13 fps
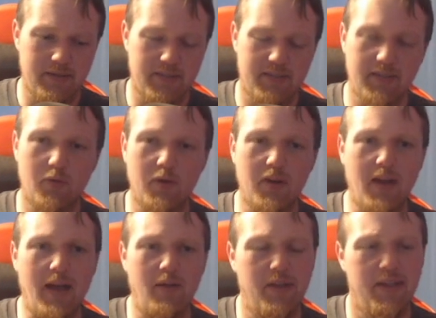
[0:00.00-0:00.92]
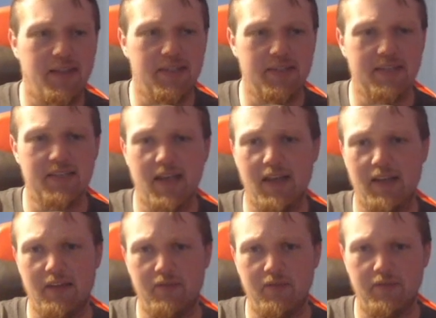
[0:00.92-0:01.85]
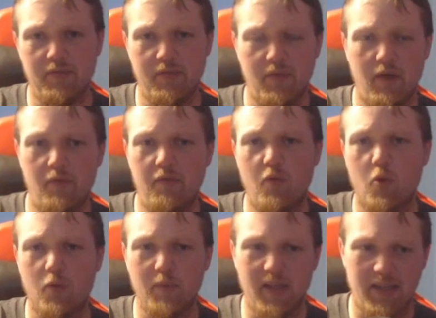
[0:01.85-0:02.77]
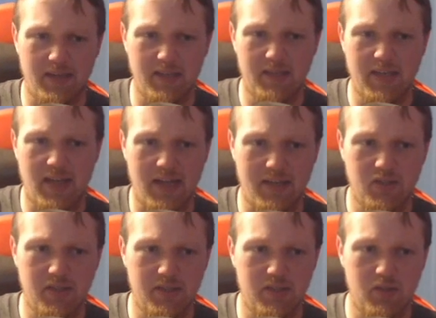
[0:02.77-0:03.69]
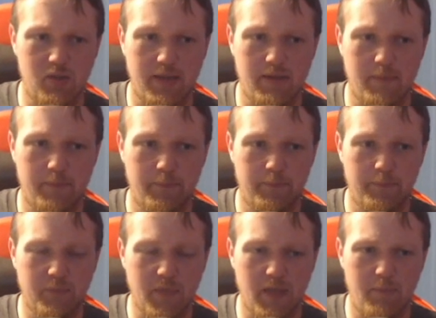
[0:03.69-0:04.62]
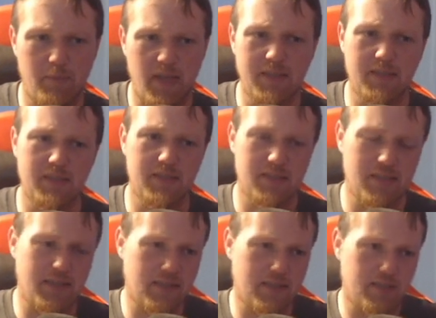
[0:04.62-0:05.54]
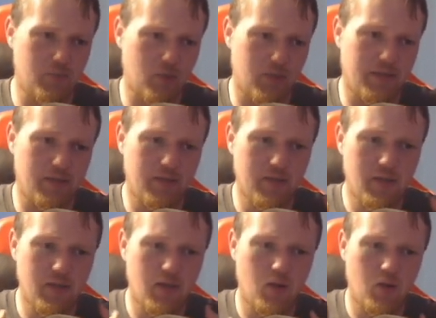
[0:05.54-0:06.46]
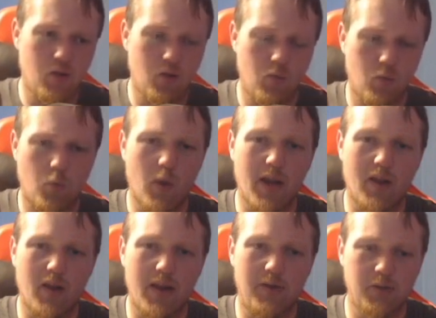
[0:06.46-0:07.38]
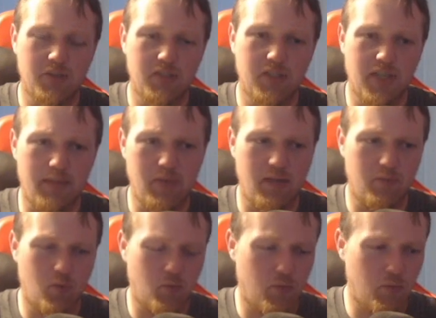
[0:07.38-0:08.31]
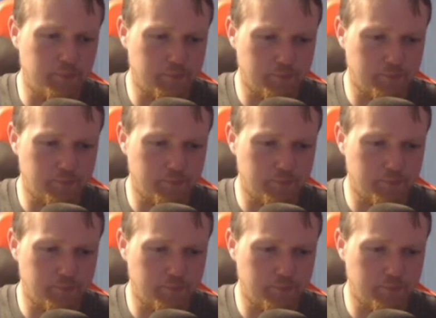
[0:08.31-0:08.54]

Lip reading: different in how the Hiss have formed it and attached it. So like maintenance is like I said, it's more like a warehouse type level.